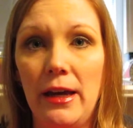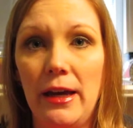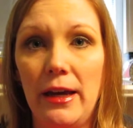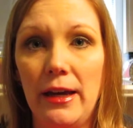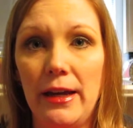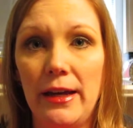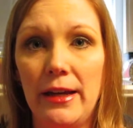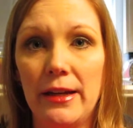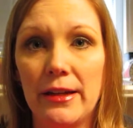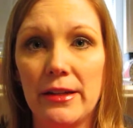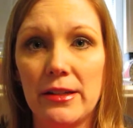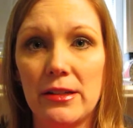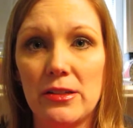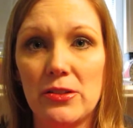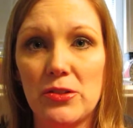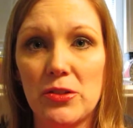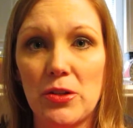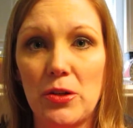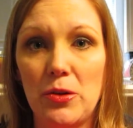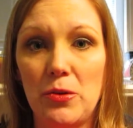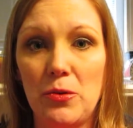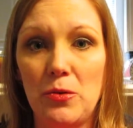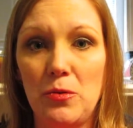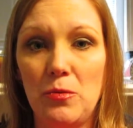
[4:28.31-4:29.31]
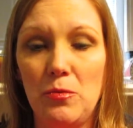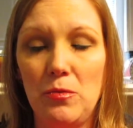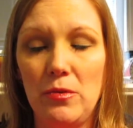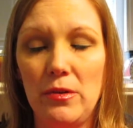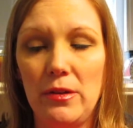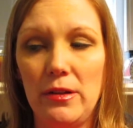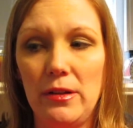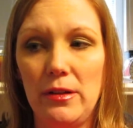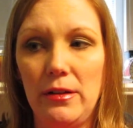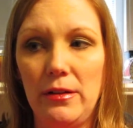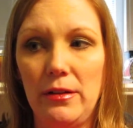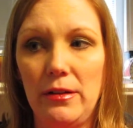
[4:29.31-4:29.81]
And so
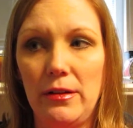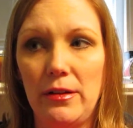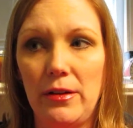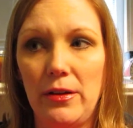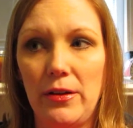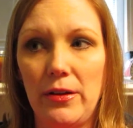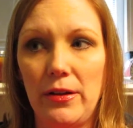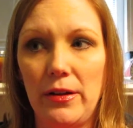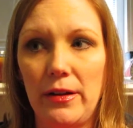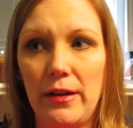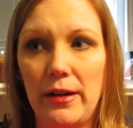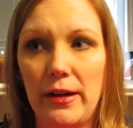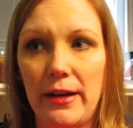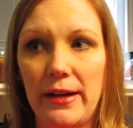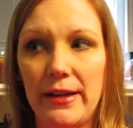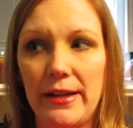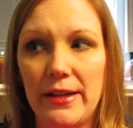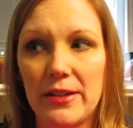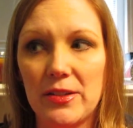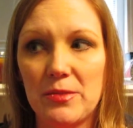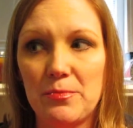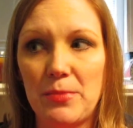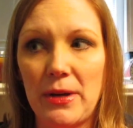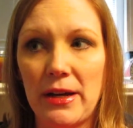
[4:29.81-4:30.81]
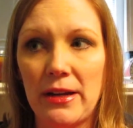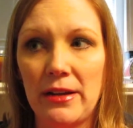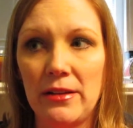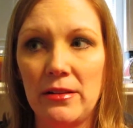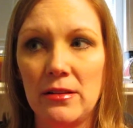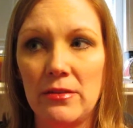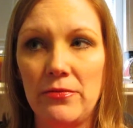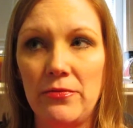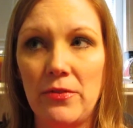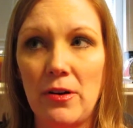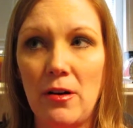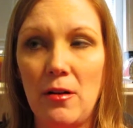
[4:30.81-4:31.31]
I guess back in
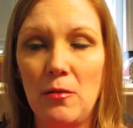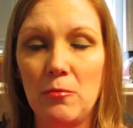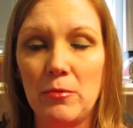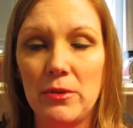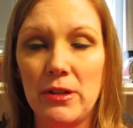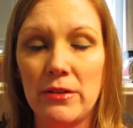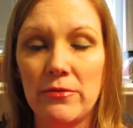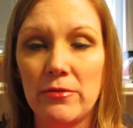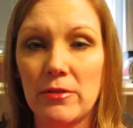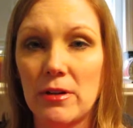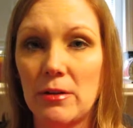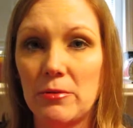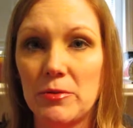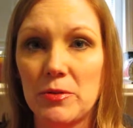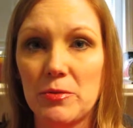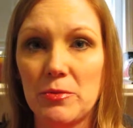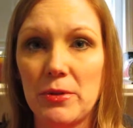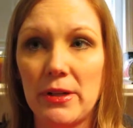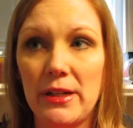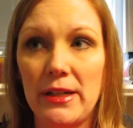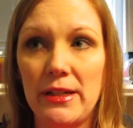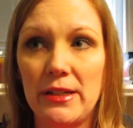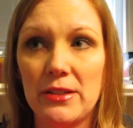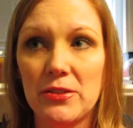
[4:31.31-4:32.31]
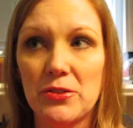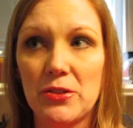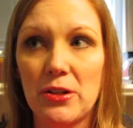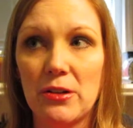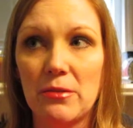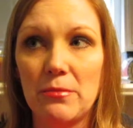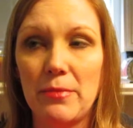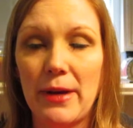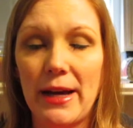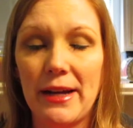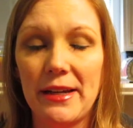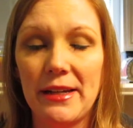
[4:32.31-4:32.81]
the fall, whenever I was ready to
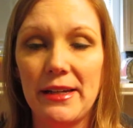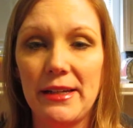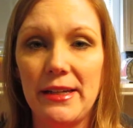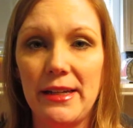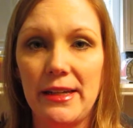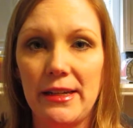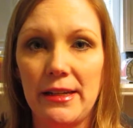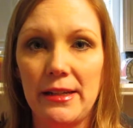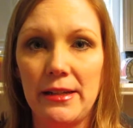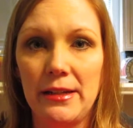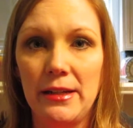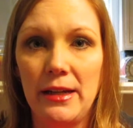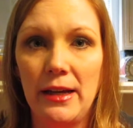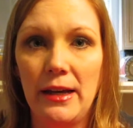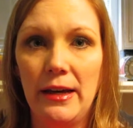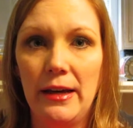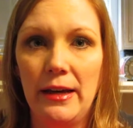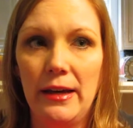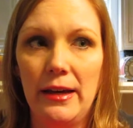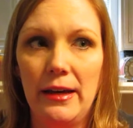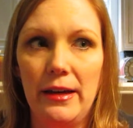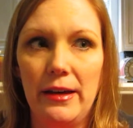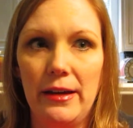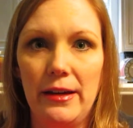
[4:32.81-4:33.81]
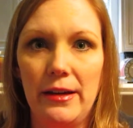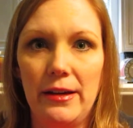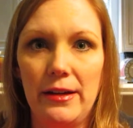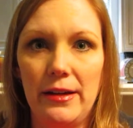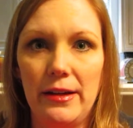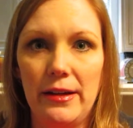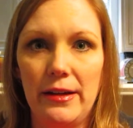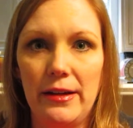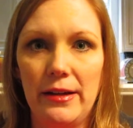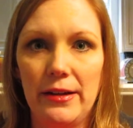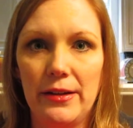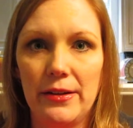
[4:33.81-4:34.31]
start back again,
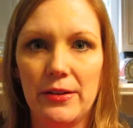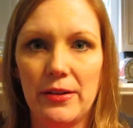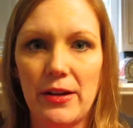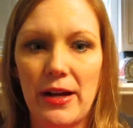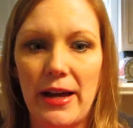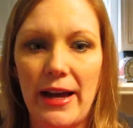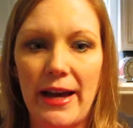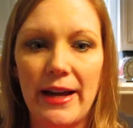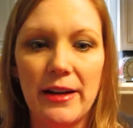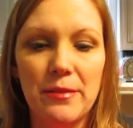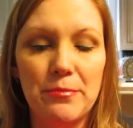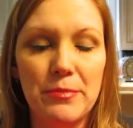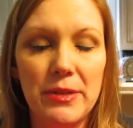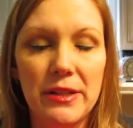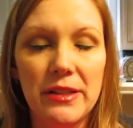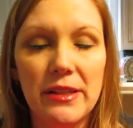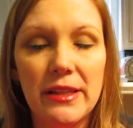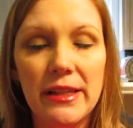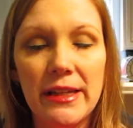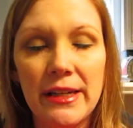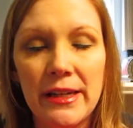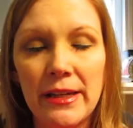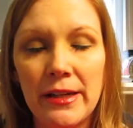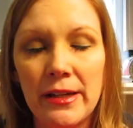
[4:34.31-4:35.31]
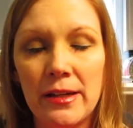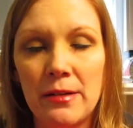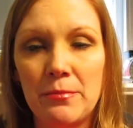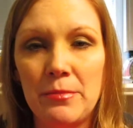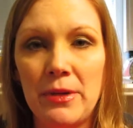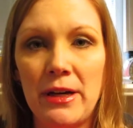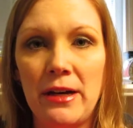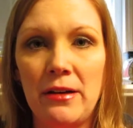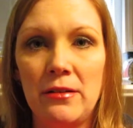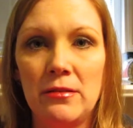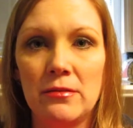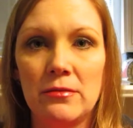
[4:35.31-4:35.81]
I hadn't been thinking
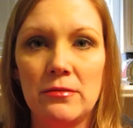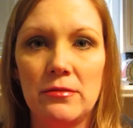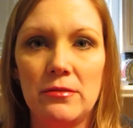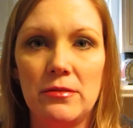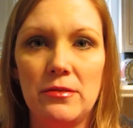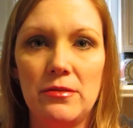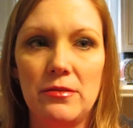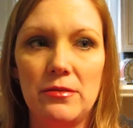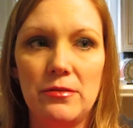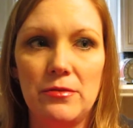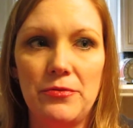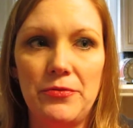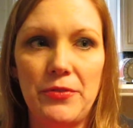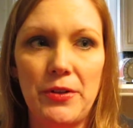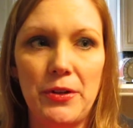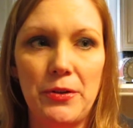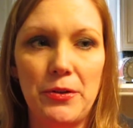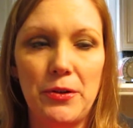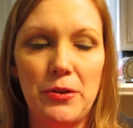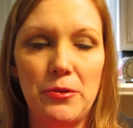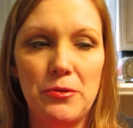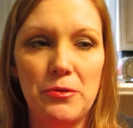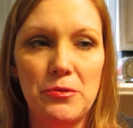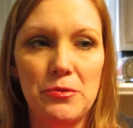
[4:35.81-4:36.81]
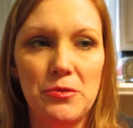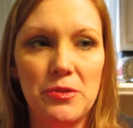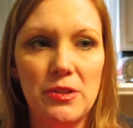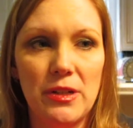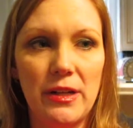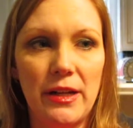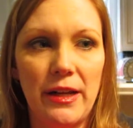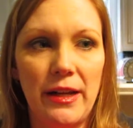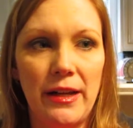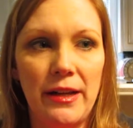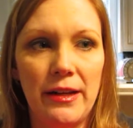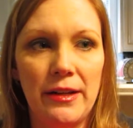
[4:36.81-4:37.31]
about photos
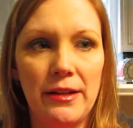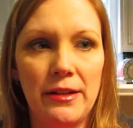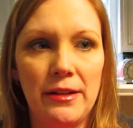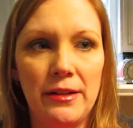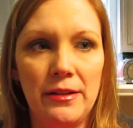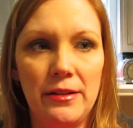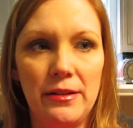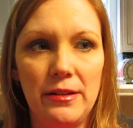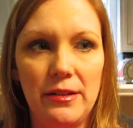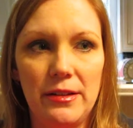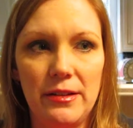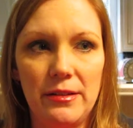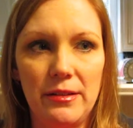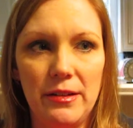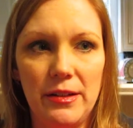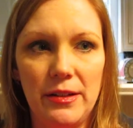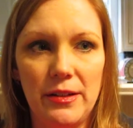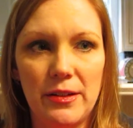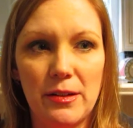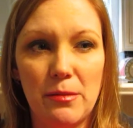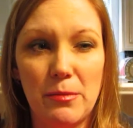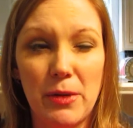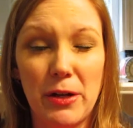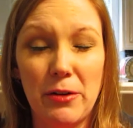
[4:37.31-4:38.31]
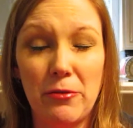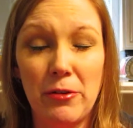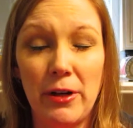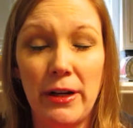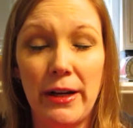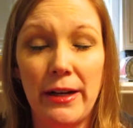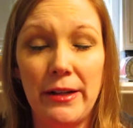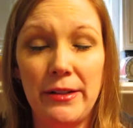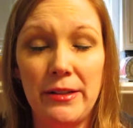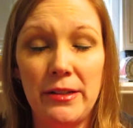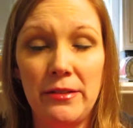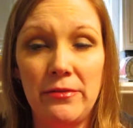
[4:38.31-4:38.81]
and, my
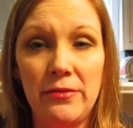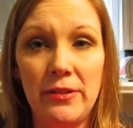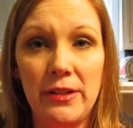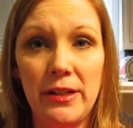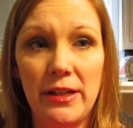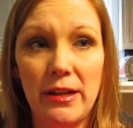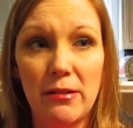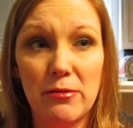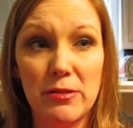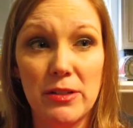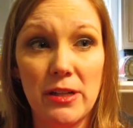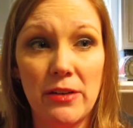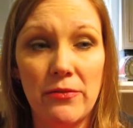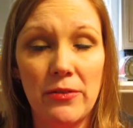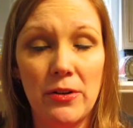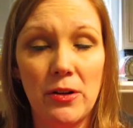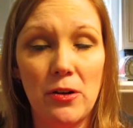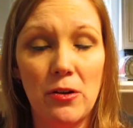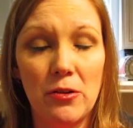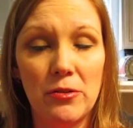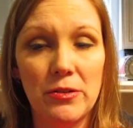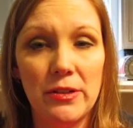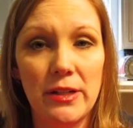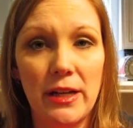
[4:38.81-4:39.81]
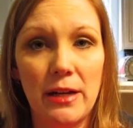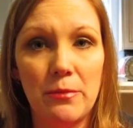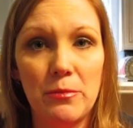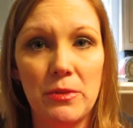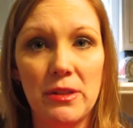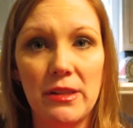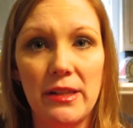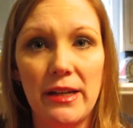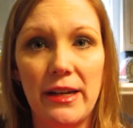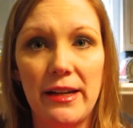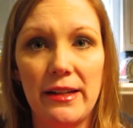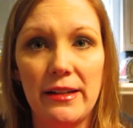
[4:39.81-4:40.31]
creativity. I was having a hard time
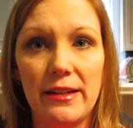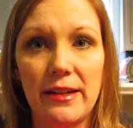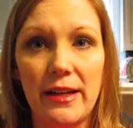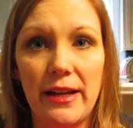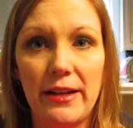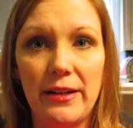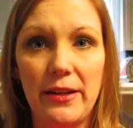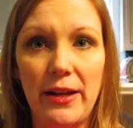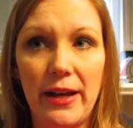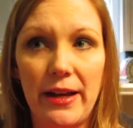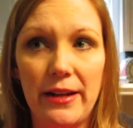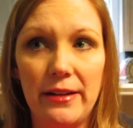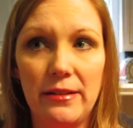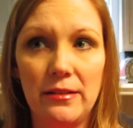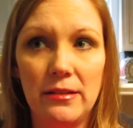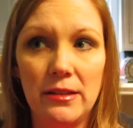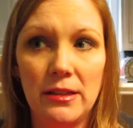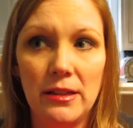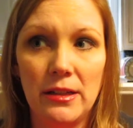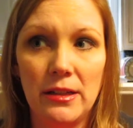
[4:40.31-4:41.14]
with that. And I had